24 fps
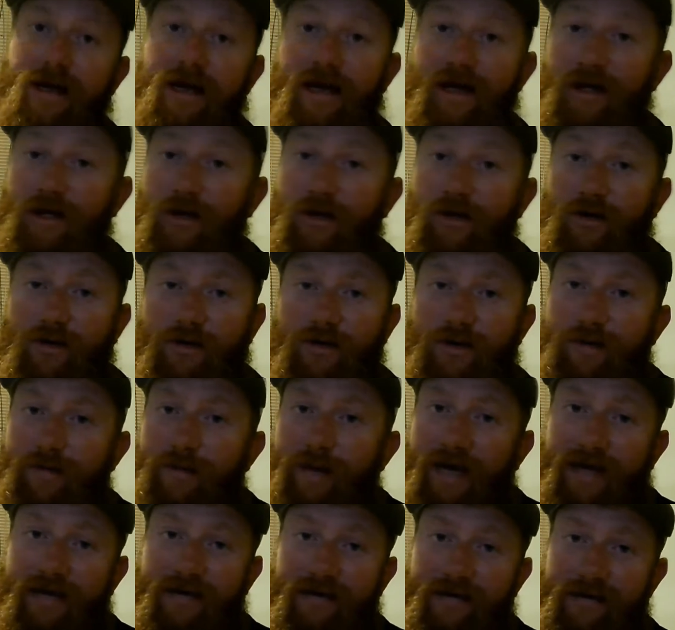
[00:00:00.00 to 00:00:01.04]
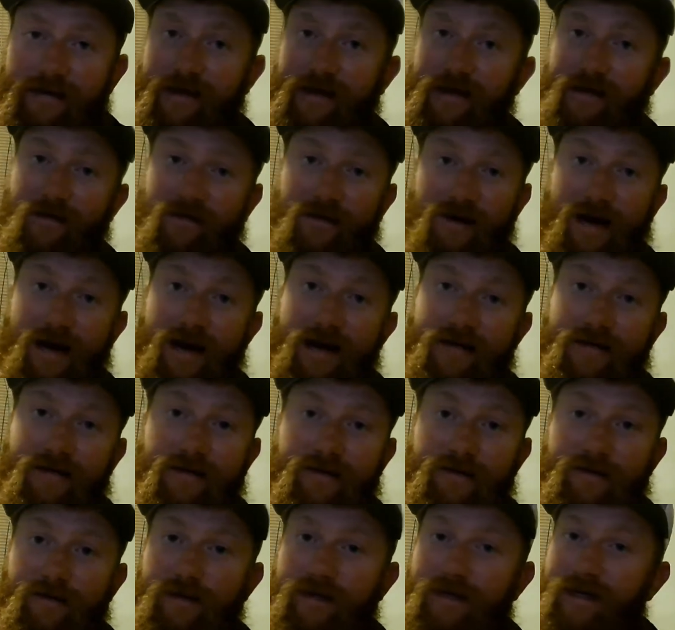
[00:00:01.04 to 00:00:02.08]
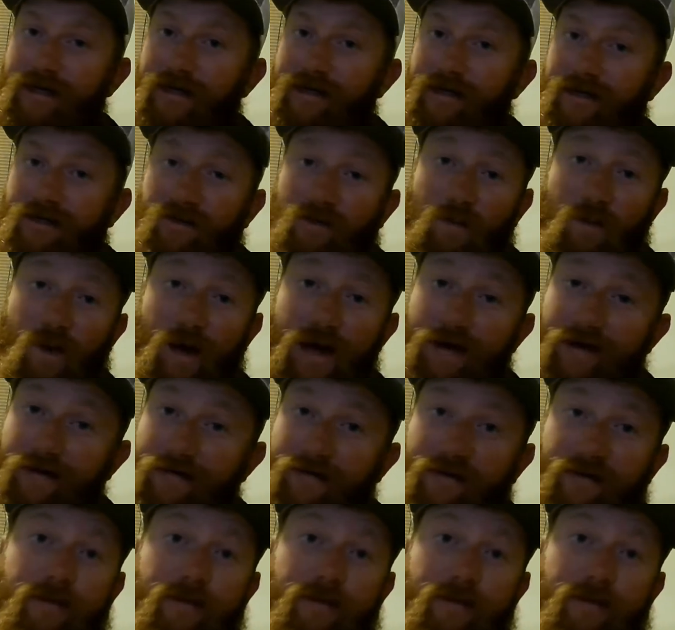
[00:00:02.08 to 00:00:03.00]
Usually bass are sitting right at those weed edges waiting for the